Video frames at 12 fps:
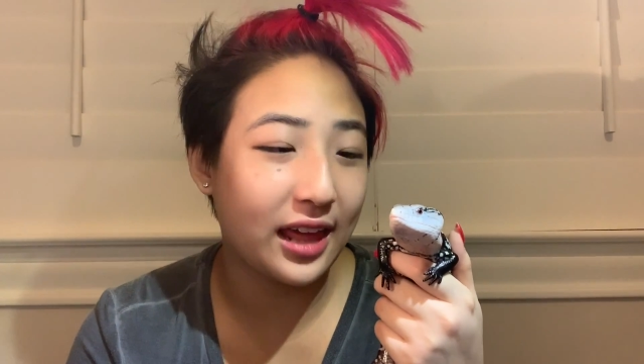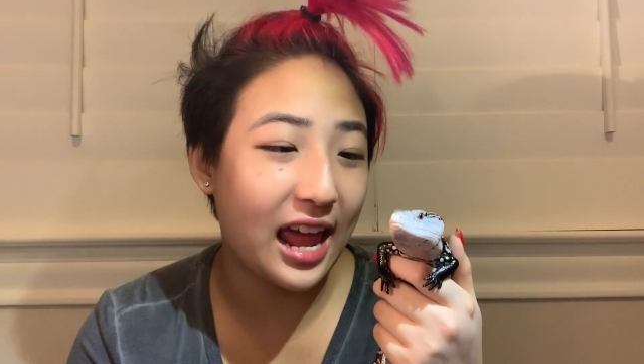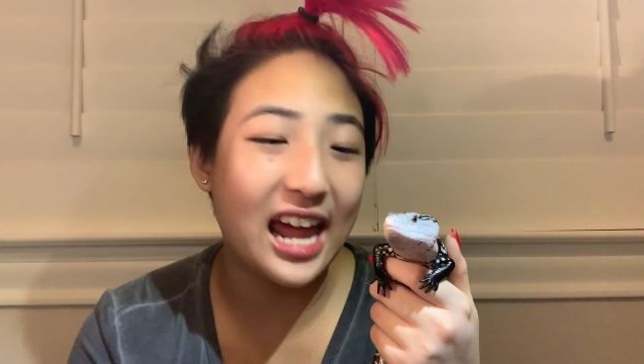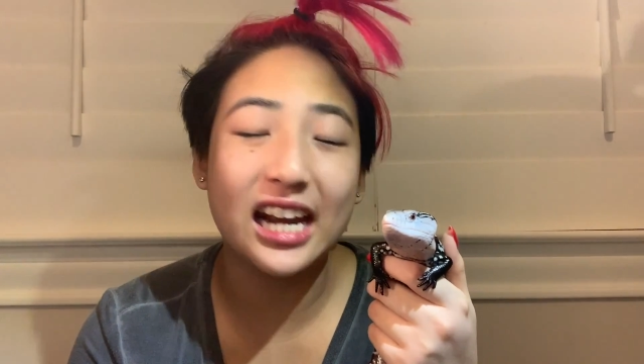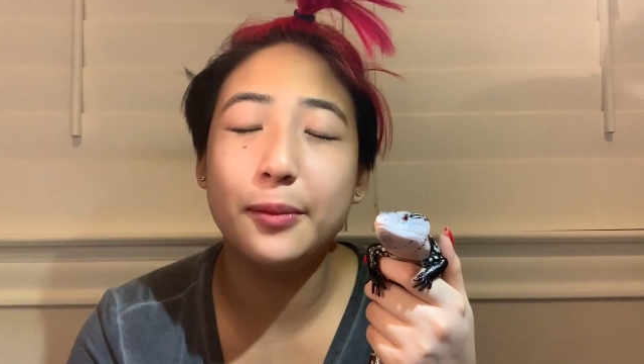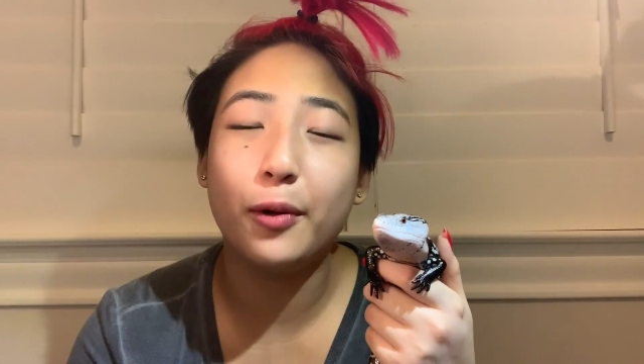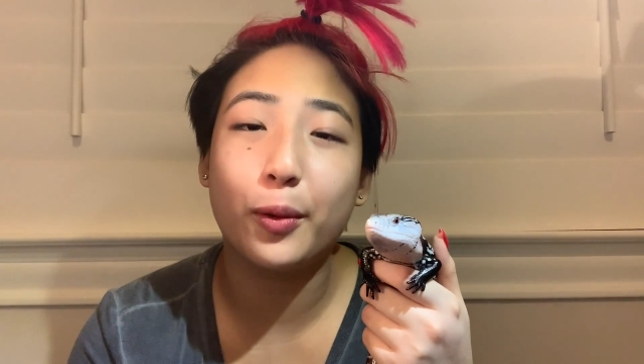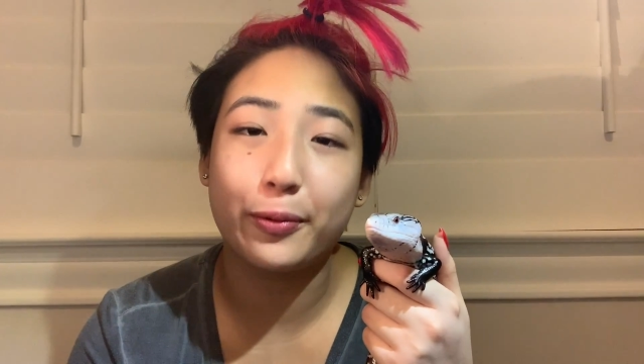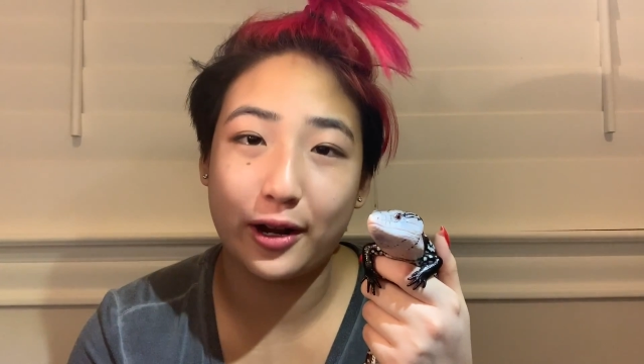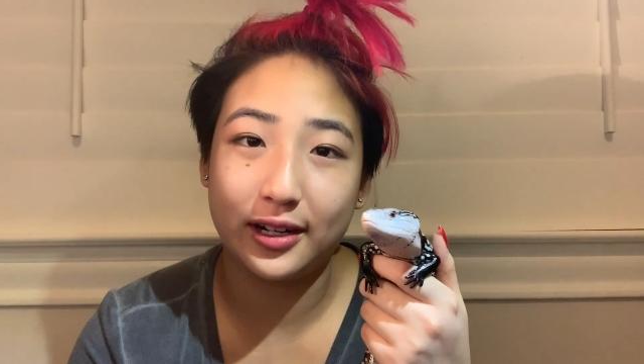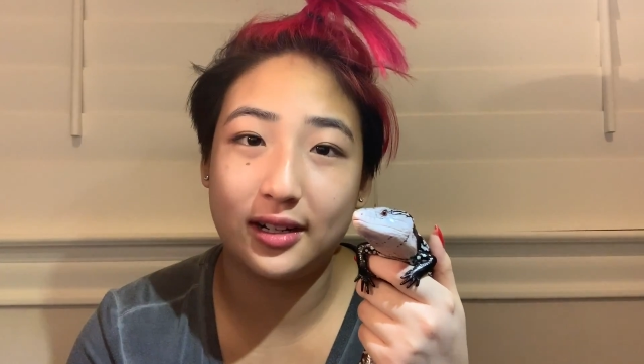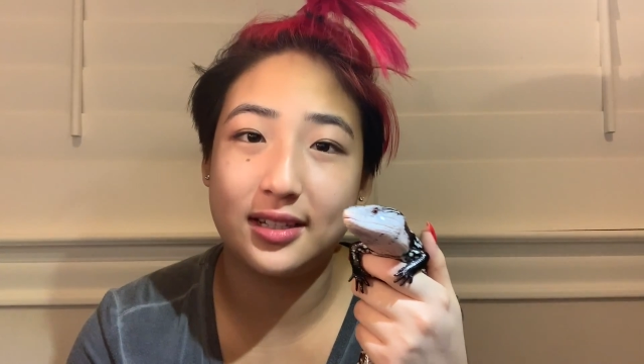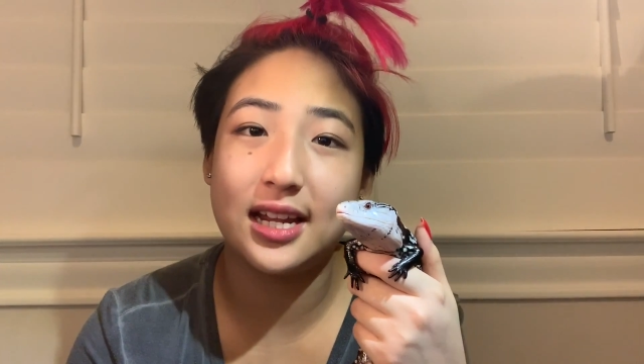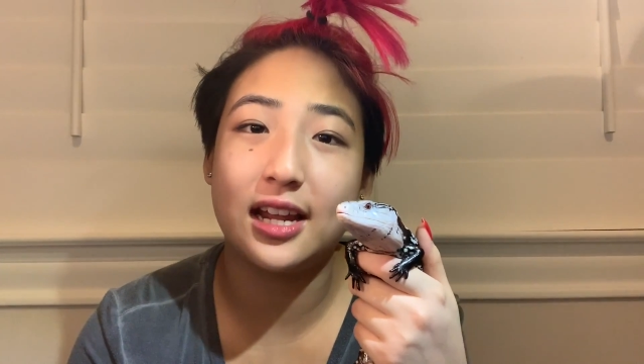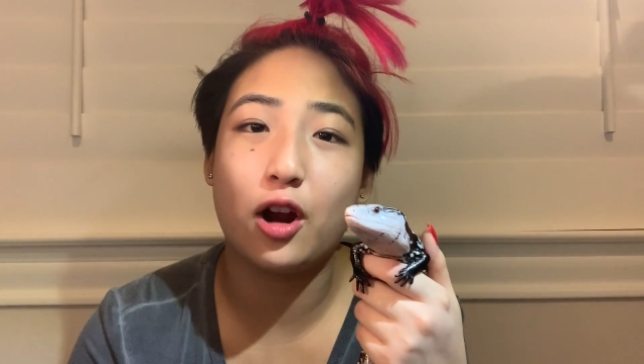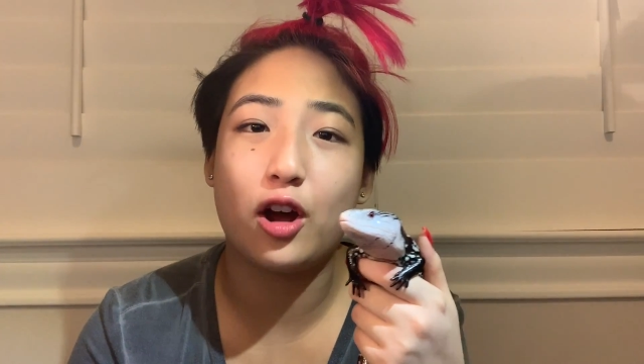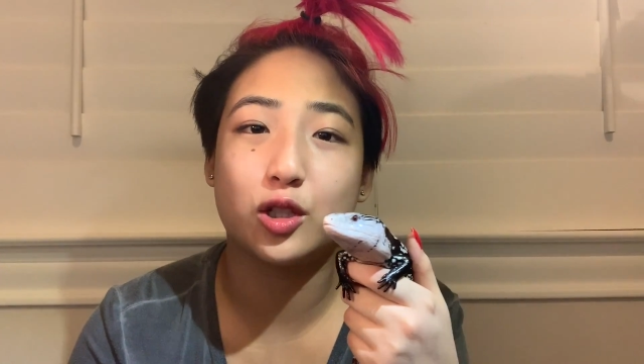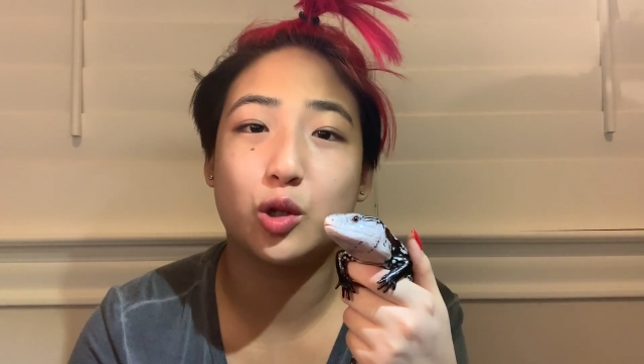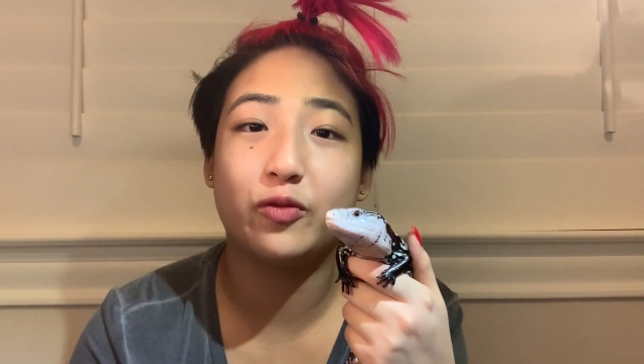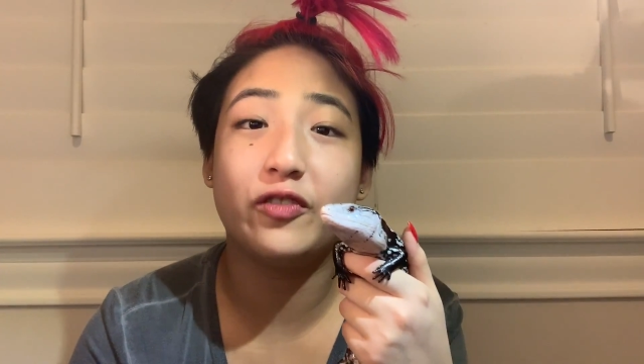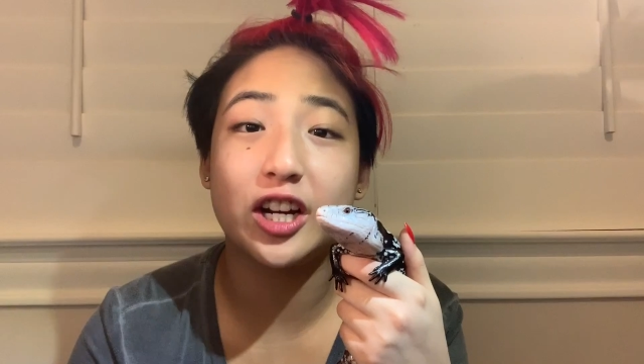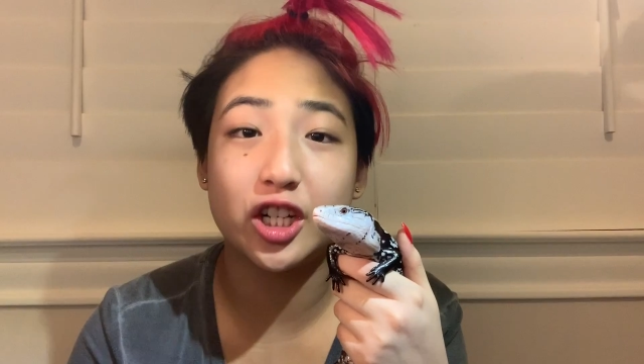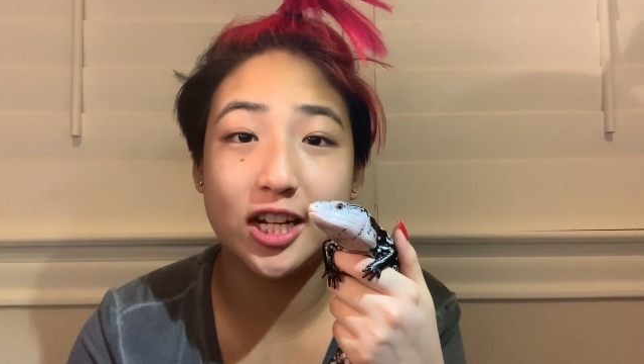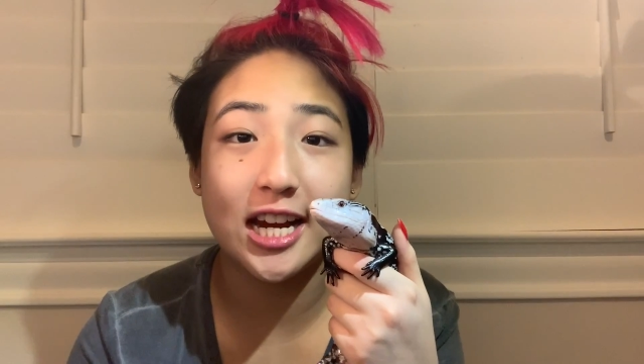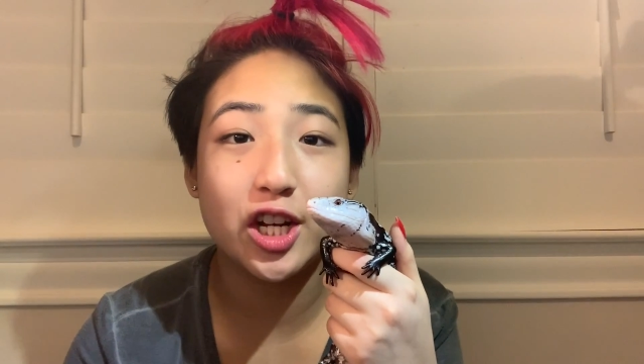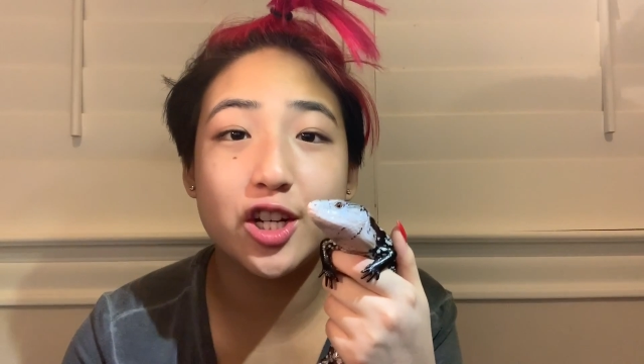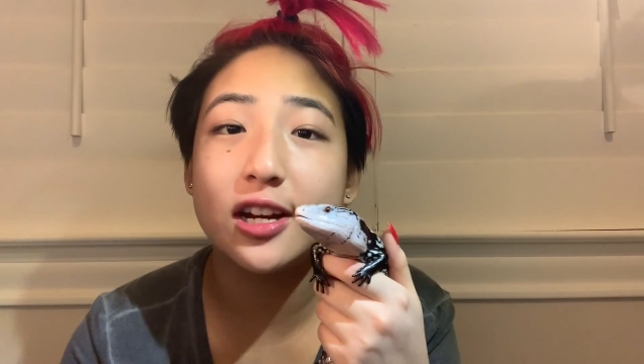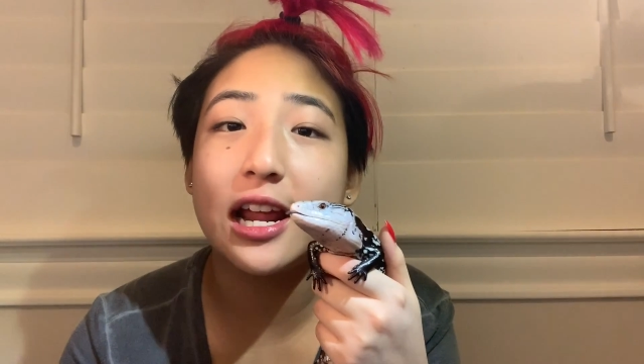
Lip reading: animal product and also vegetation